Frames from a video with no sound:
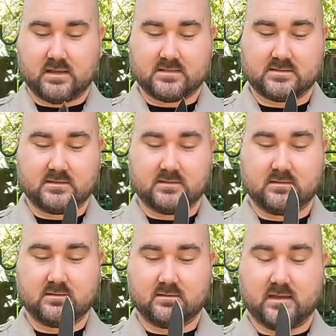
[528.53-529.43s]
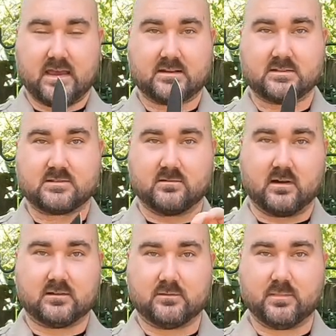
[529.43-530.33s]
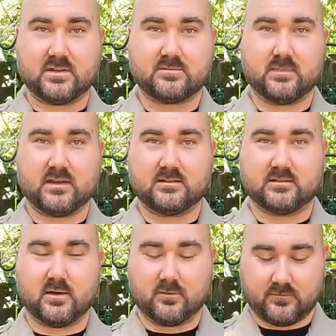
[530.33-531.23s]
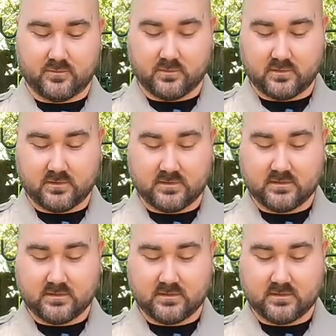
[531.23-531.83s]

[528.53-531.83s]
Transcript: Has the axis lock that Benchmade is known for.